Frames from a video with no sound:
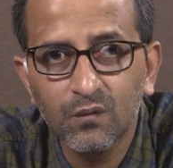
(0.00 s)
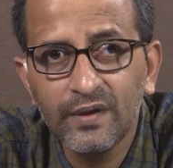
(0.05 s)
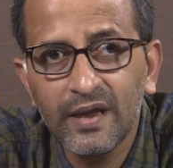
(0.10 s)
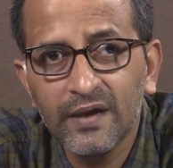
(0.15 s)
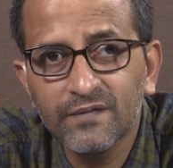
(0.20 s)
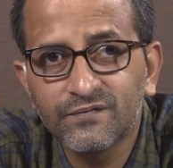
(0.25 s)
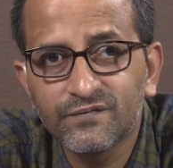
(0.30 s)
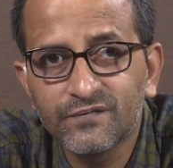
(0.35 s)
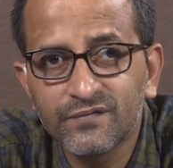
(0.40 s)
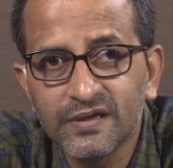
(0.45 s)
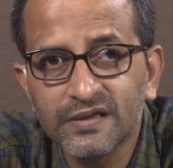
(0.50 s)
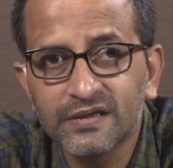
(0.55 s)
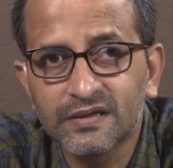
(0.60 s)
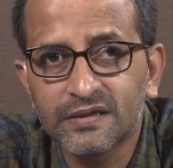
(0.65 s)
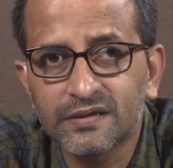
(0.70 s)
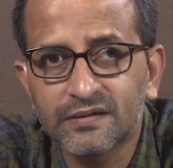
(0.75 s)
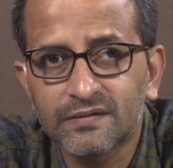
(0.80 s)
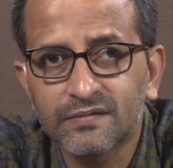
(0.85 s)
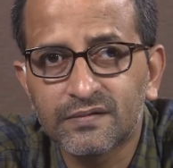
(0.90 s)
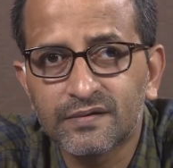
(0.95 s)
We have
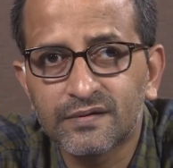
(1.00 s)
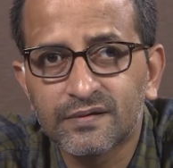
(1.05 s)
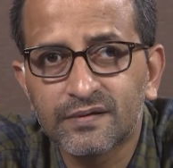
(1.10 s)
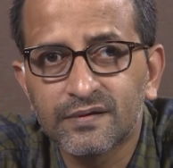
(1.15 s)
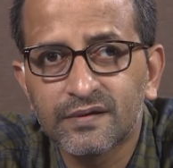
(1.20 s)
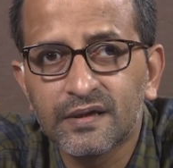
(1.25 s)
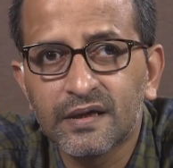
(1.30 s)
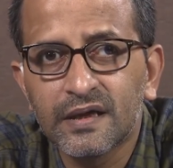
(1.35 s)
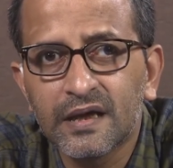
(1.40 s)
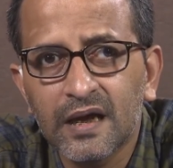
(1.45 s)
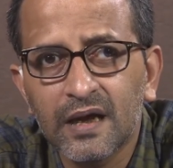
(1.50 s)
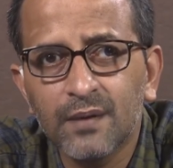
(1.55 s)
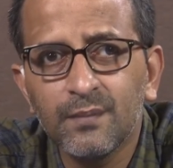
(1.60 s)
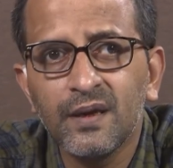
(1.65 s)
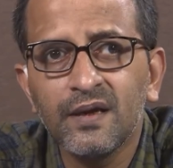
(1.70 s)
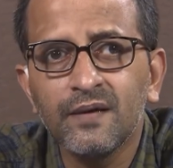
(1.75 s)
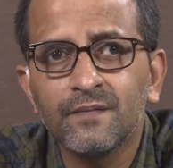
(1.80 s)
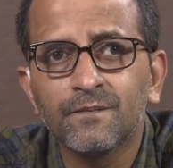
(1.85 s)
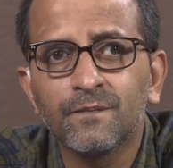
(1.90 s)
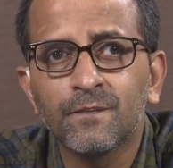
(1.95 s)
discussed this. I
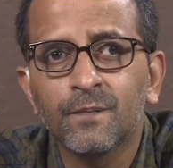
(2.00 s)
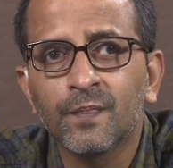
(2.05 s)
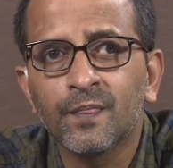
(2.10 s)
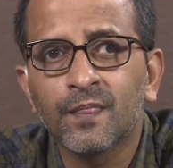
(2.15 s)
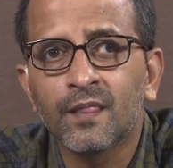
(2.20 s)
mean